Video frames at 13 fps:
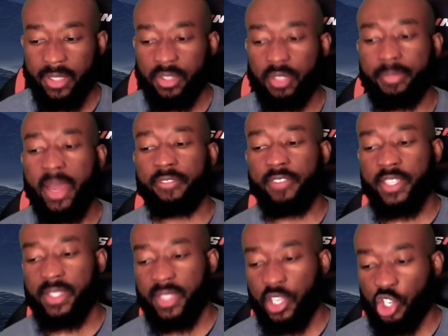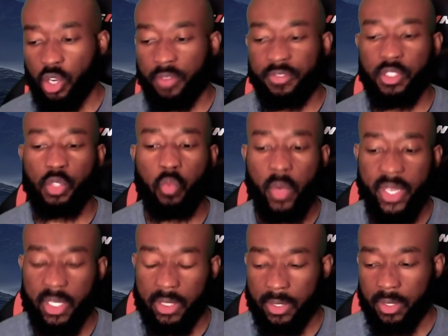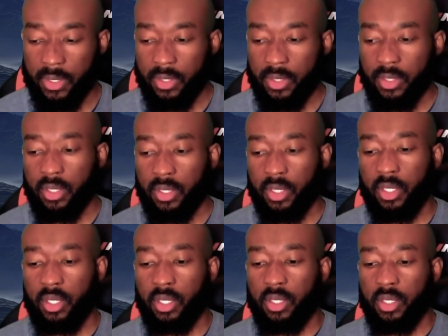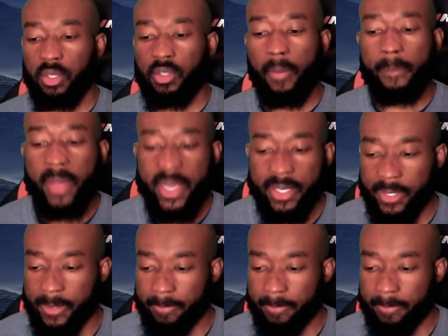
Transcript: the manifestation of his will, commanded,